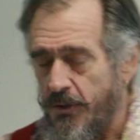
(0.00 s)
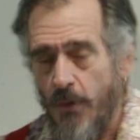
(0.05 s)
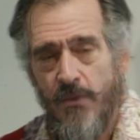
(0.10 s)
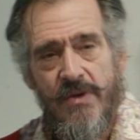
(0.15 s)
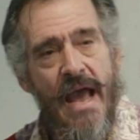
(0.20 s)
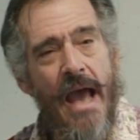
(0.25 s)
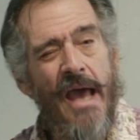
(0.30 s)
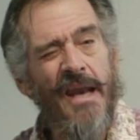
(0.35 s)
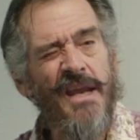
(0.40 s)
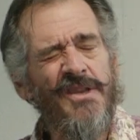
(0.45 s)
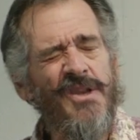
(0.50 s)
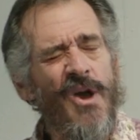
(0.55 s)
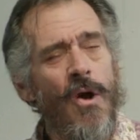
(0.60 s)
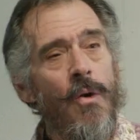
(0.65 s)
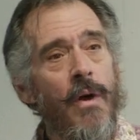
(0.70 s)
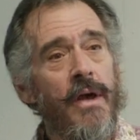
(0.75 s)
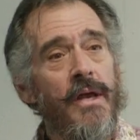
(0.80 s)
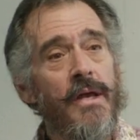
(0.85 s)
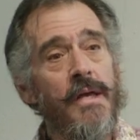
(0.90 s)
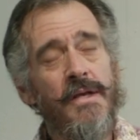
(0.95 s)
so Ngāti
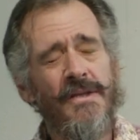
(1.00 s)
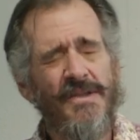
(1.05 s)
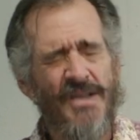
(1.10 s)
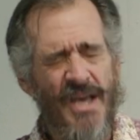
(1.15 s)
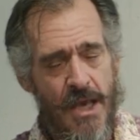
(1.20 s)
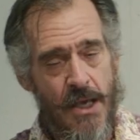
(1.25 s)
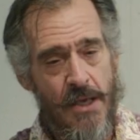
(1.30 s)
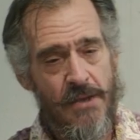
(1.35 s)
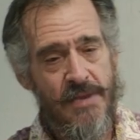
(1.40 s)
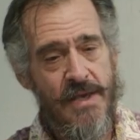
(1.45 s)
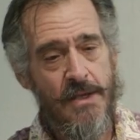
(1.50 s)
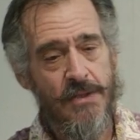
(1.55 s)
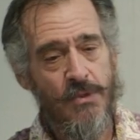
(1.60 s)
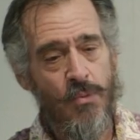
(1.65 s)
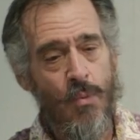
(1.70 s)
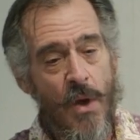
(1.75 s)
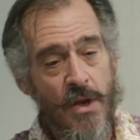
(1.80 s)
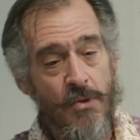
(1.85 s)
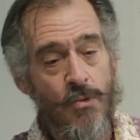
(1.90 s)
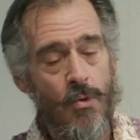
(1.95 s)
Toa is this
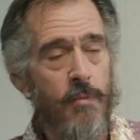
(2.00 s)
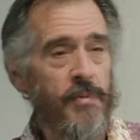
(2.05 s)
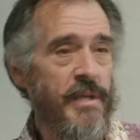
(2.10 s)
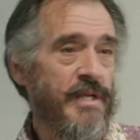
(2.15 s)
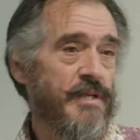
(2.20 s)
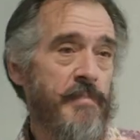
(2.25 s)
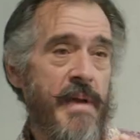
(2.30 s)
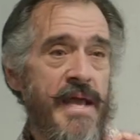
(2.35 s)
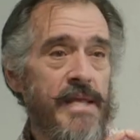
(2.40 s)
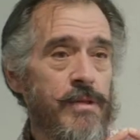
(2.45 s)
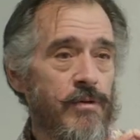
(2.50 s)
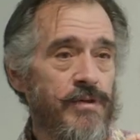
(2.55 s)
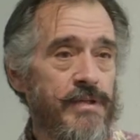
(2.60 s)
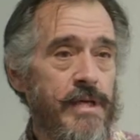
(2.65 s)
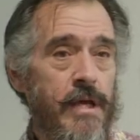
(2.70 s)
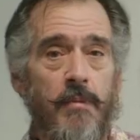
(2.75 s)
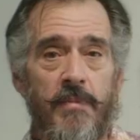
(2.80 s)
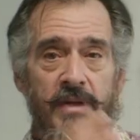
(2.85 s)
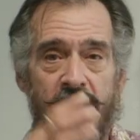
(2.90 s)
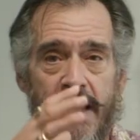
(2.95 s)
one group that's made their
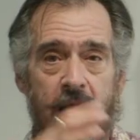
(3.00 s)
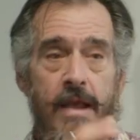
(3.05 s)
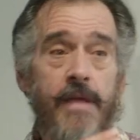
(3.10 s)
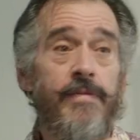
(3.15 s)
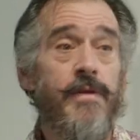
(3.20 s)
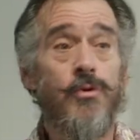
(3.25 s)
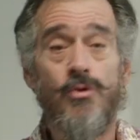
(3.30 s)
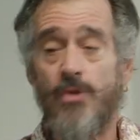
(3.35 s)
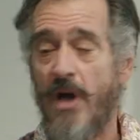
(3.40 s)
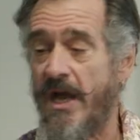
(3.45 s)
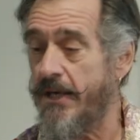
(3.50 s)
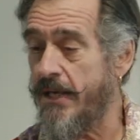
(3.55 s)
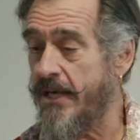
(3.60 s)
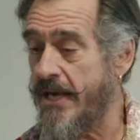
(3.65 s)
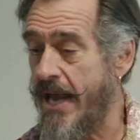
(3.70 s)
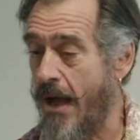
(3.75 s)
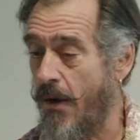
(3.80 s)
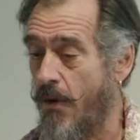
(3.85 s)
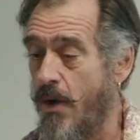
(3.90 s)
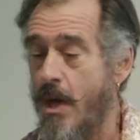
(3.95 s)
settlement, and they're trying to
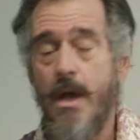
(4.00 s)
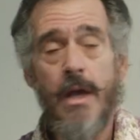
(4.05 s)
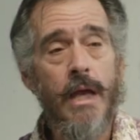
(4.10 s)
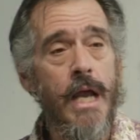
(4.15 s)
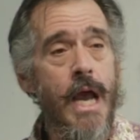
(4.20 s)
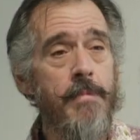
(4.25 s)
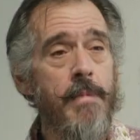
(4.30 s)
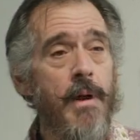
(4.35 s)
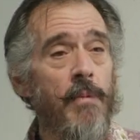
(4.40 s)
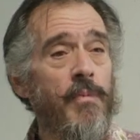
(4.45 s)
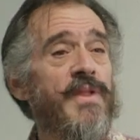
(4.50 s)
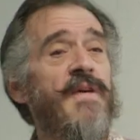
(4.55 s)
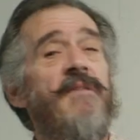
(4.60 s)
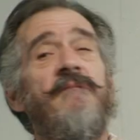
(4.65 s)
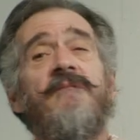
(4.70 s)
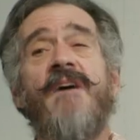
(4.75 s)
now come up with a